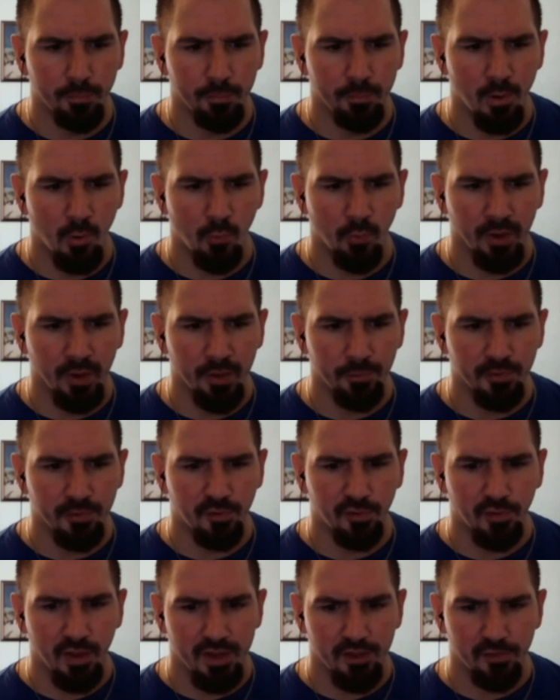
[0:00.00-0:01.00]
But what I would
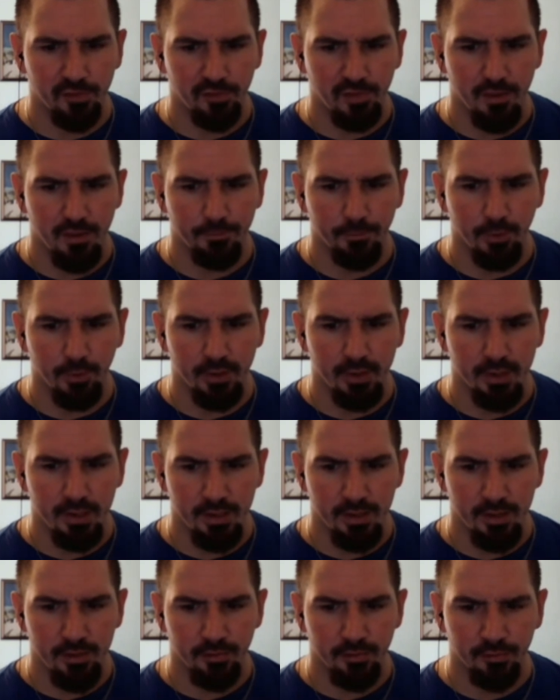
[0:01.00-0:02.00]
say is different
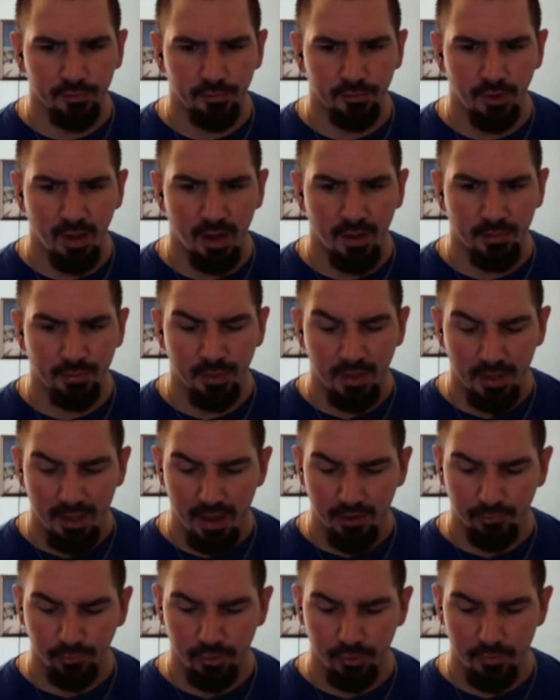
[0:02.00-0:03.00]
is I think
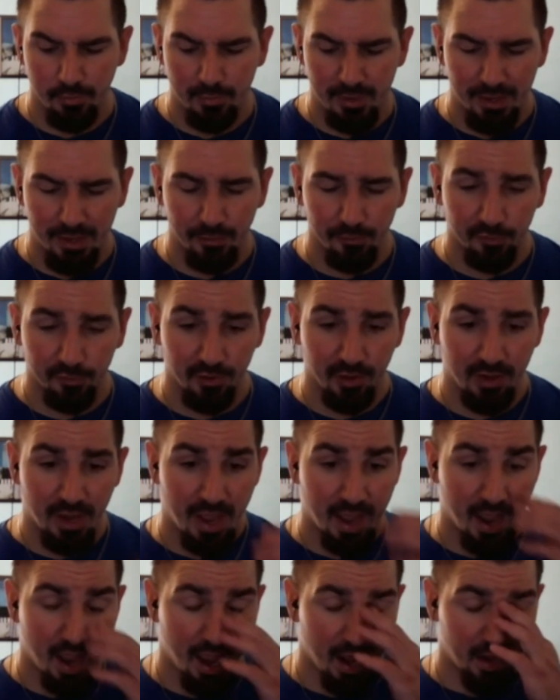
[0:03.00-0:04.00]
Adrian Peterson
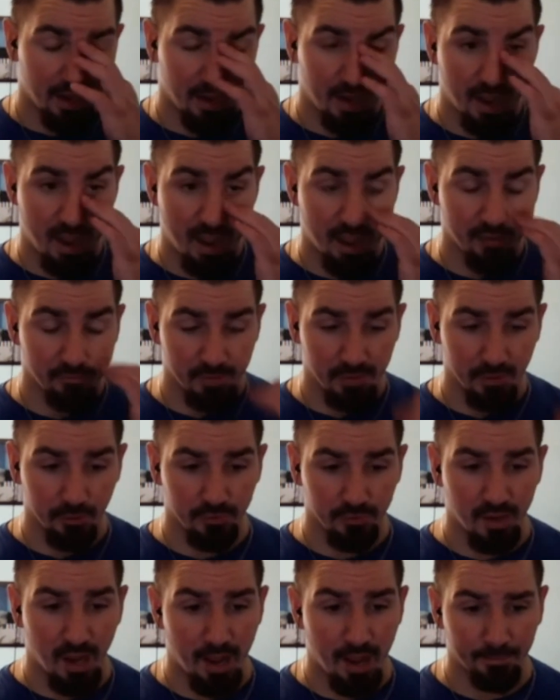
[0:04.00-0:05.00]
had heavier
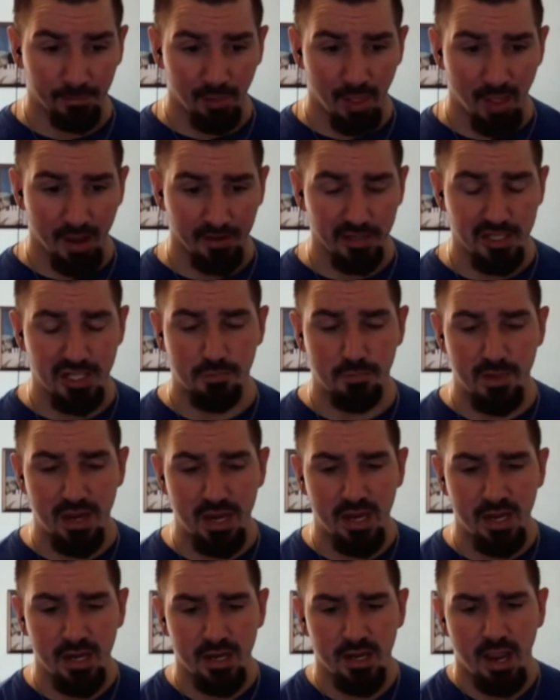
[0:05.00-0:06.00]
top line
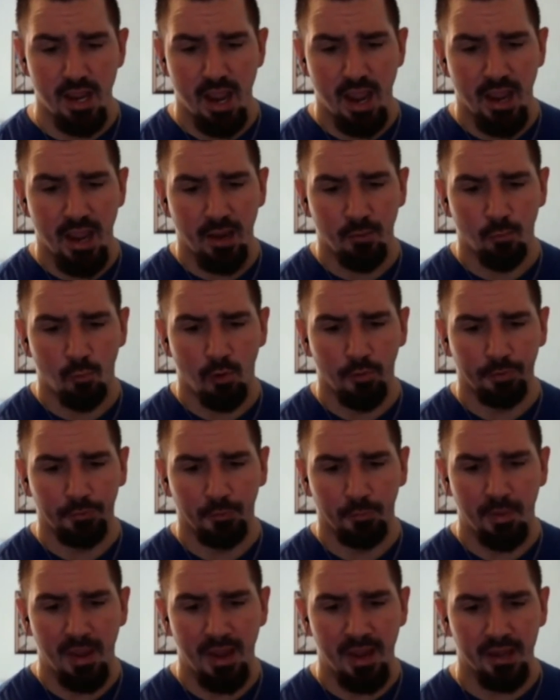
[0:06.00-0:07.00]
speed and
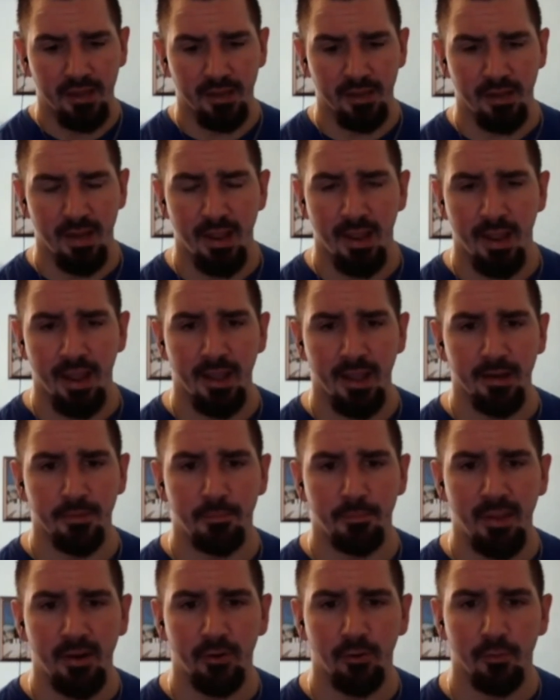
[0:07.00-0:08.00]
Walter Payton
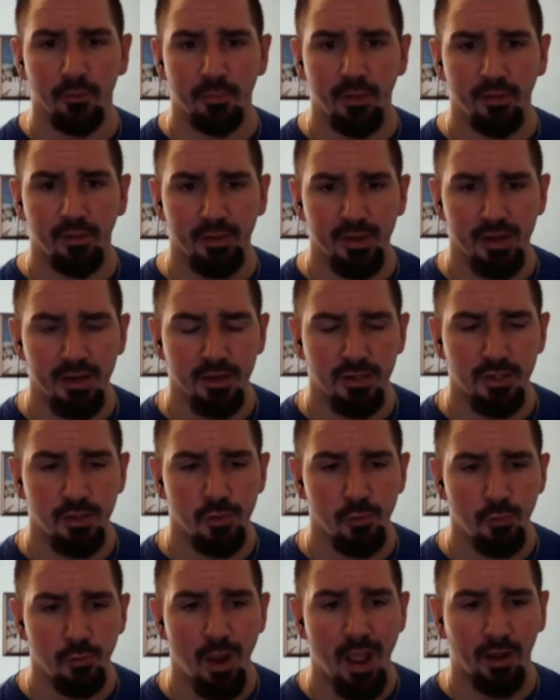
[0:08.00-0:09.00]
had better ability
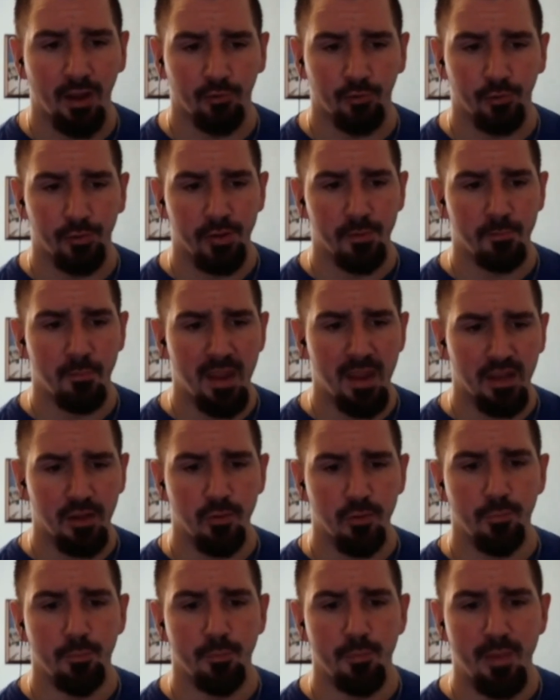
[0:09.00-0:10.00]
to actually make
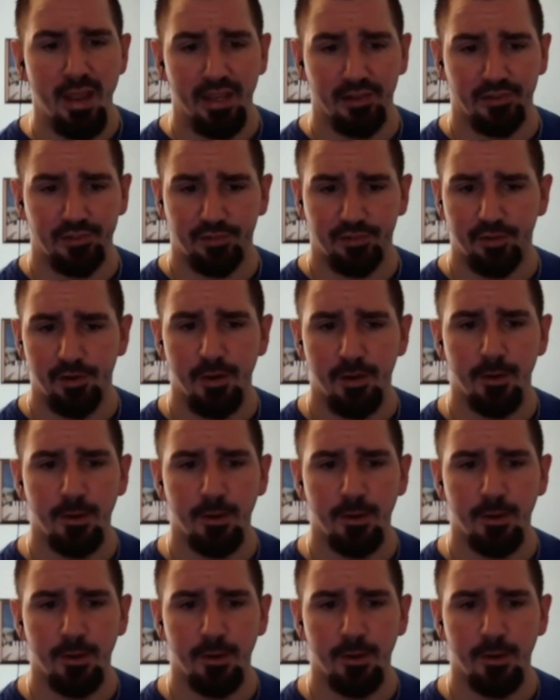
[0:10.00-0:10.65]
you miss.